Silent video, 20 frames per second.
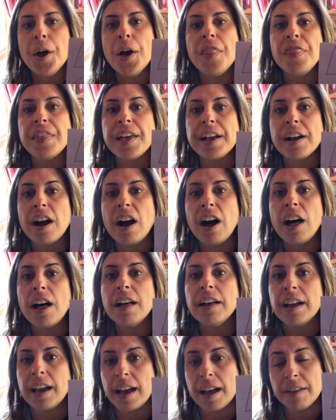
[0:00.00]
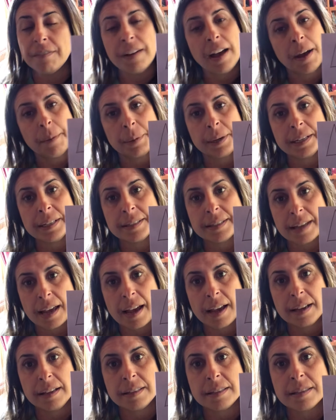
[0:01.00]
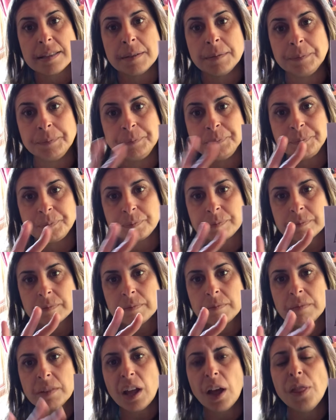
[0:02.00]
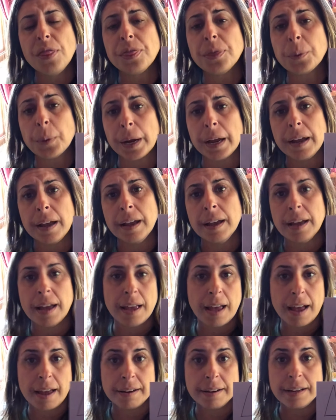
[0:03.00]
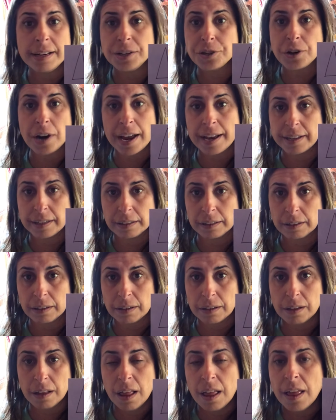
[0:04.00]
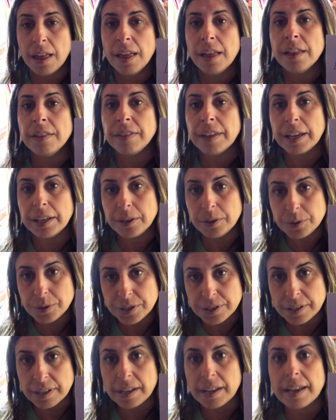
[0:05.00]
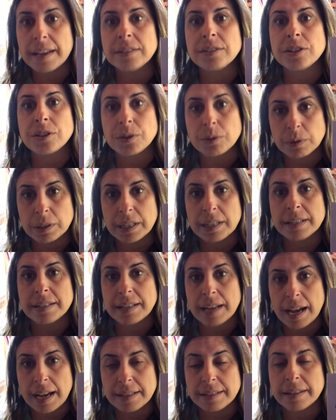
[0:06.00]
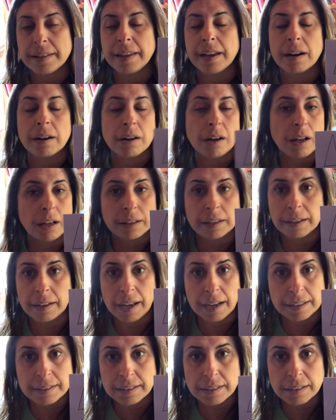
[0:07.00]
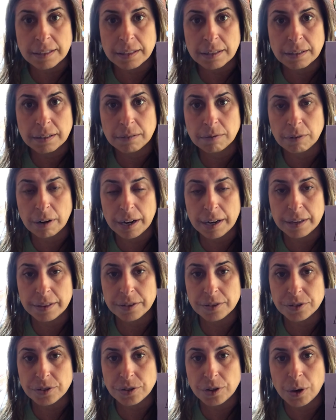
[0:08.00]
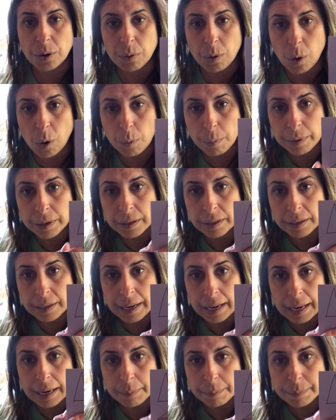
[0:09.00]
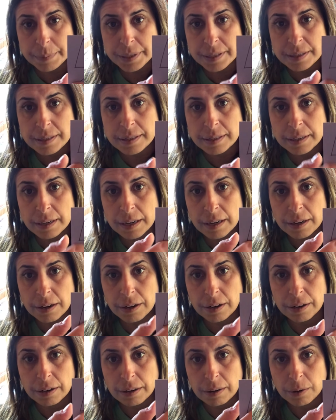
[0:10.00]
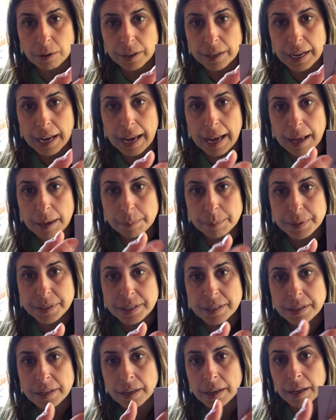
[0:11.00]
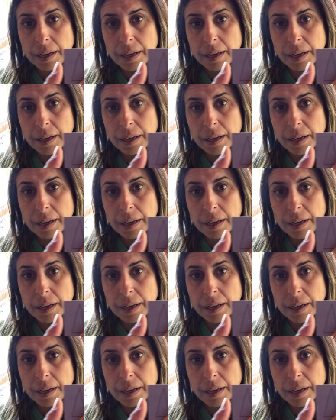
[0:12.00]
They all have how many sides? 3. Any triangle that you see has 3 sides, and they are all connected, right? There's no open gaps here or gaps.